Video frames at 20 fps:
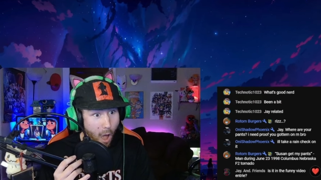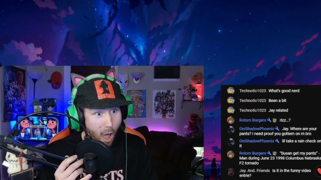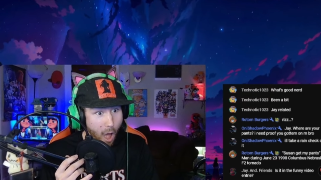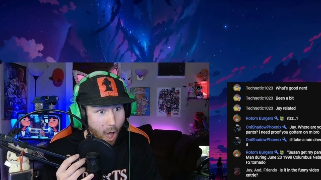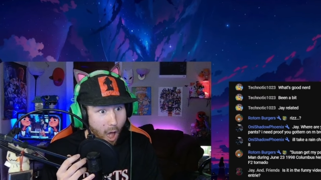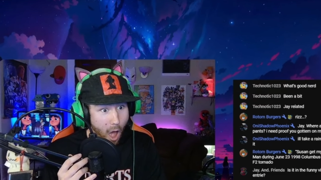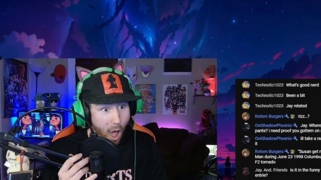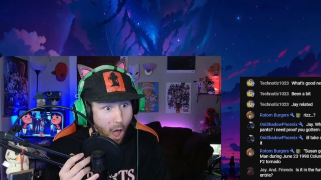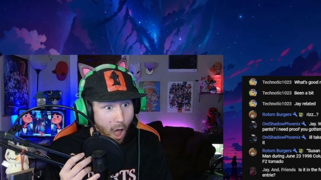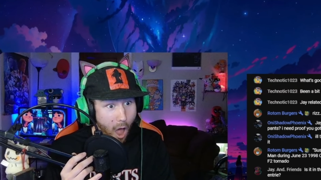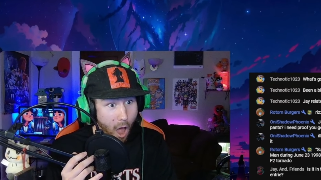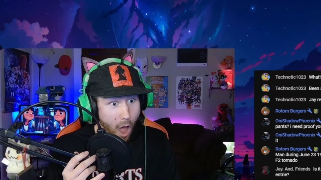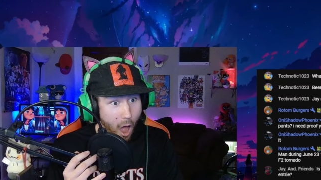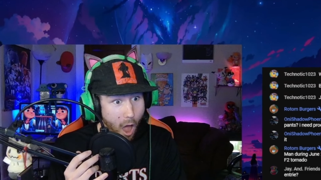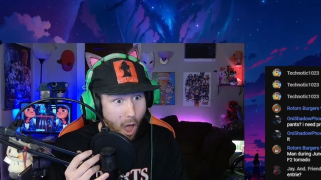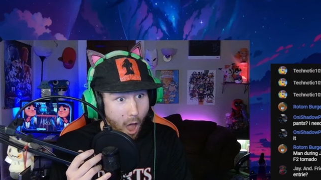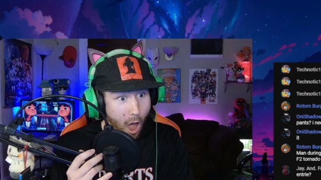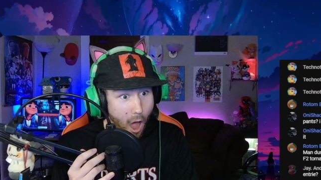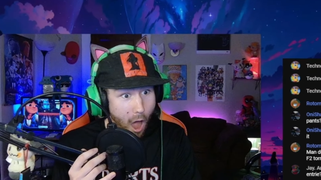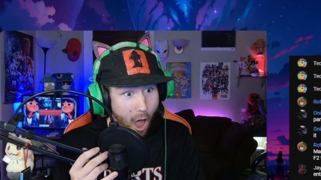
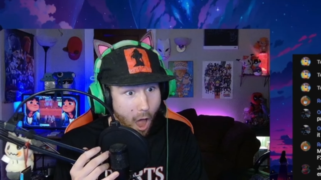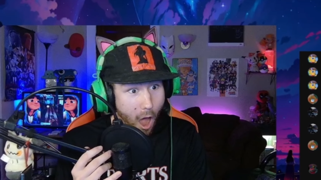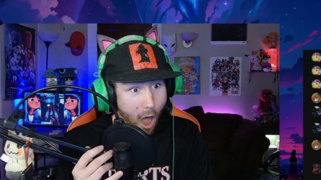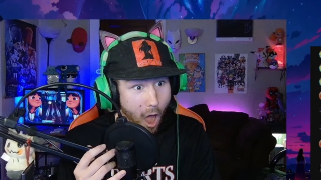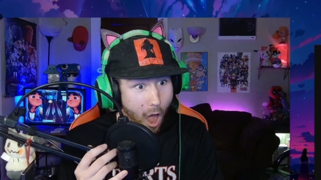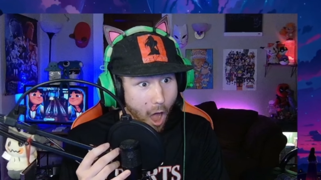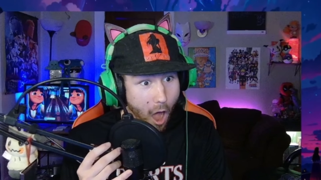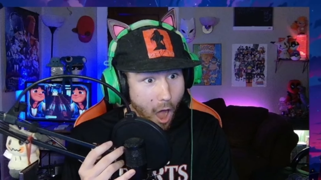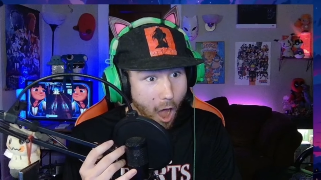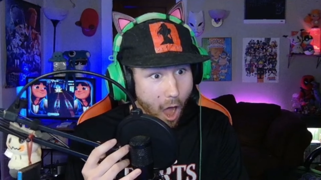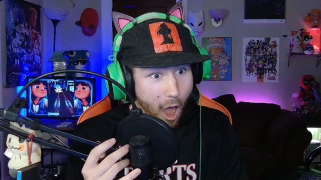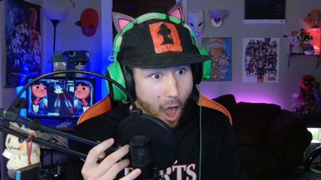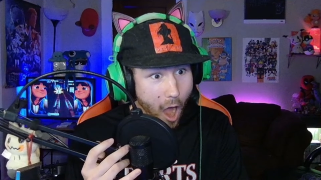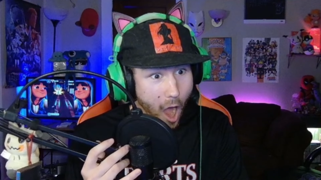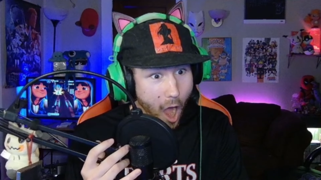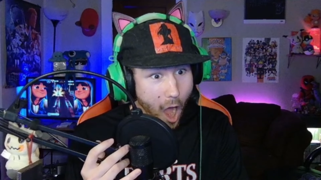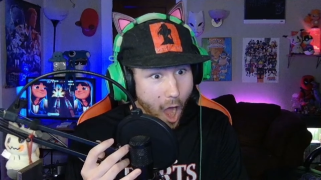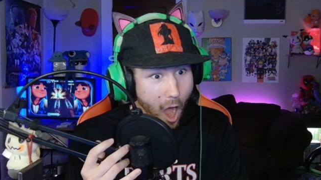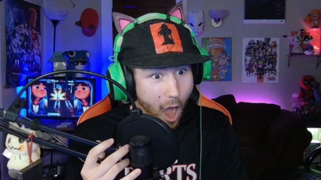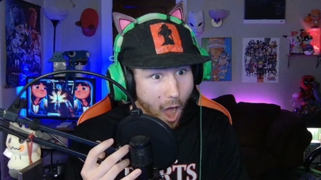
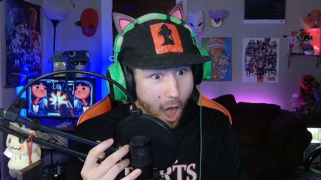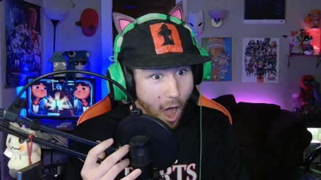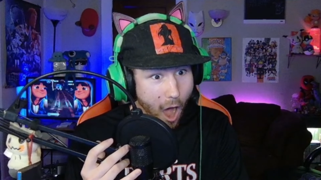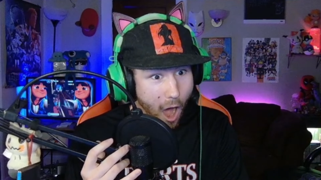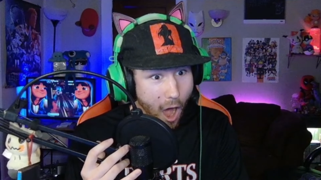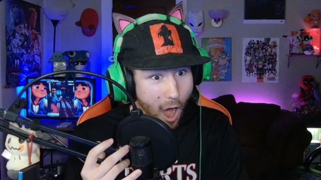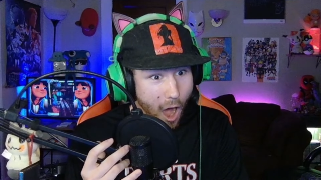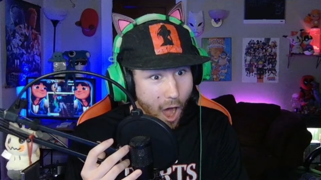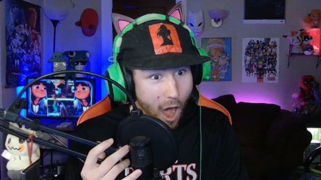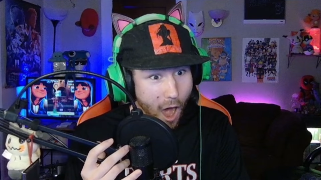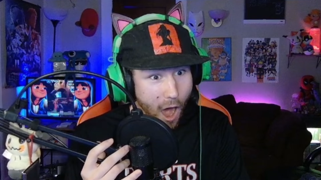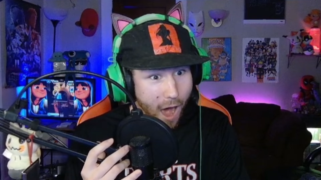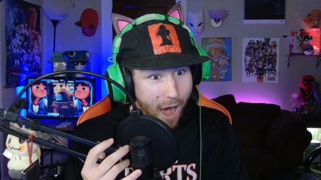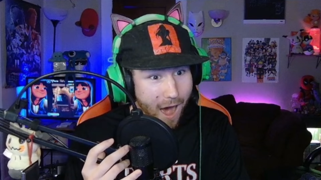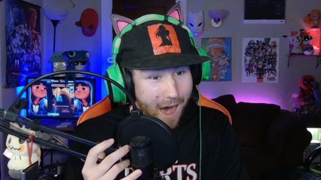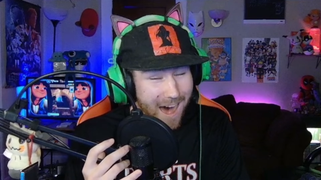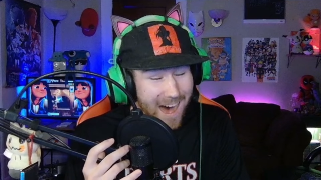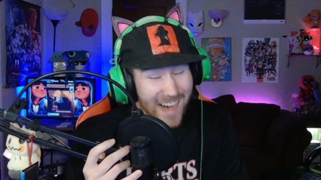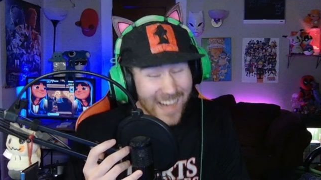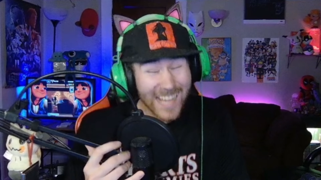
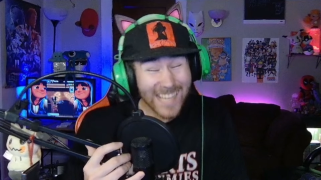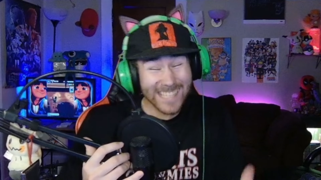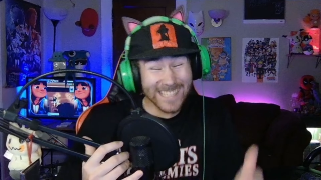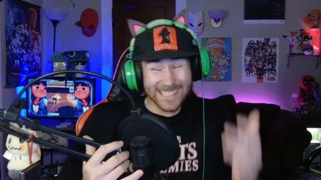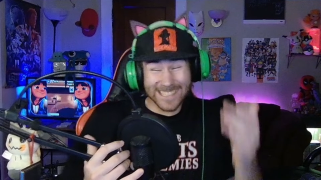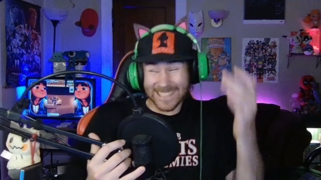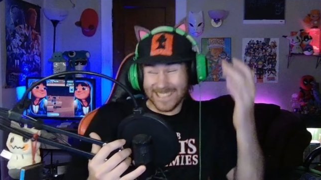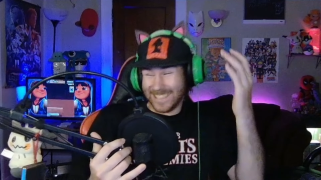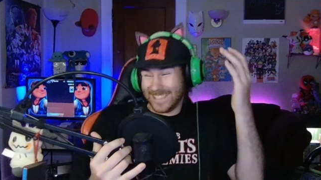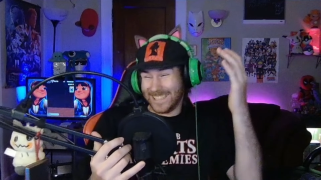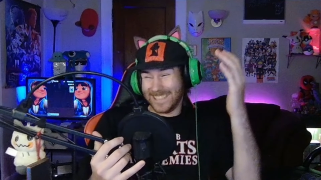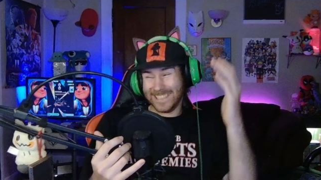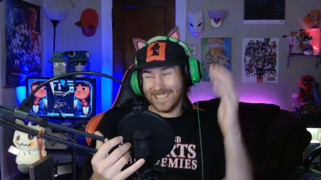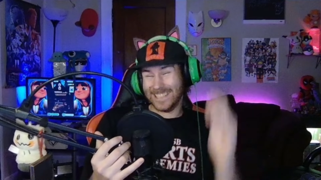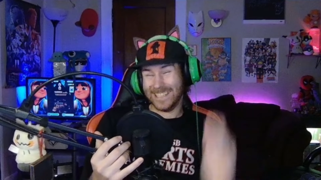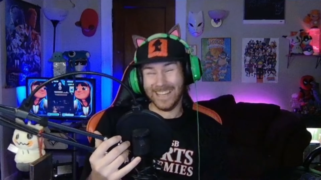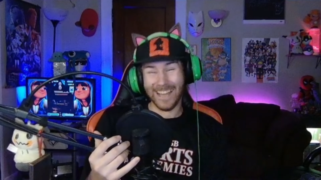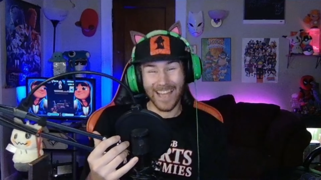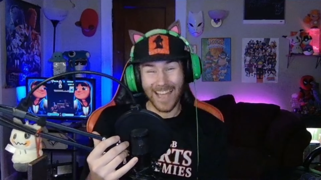No one is speaking in this clip.